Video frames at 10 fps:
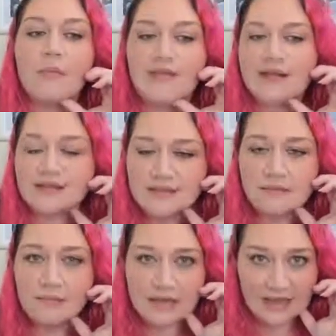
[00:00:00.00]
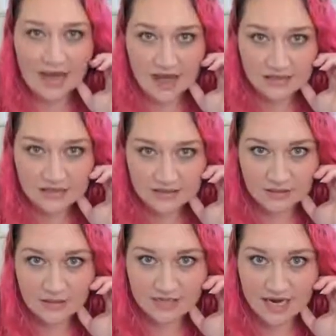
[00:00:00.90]
But that doesn't mean the actions
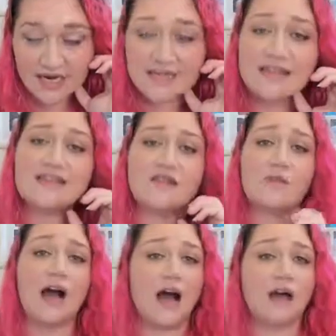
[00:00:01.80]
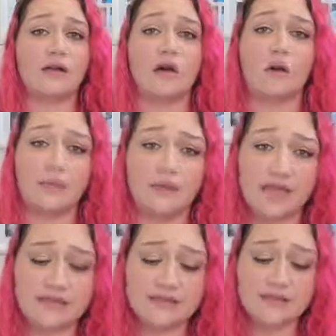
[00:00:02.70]
that we take need to be hard and
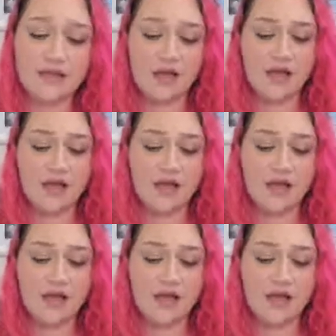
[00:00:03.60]
complex.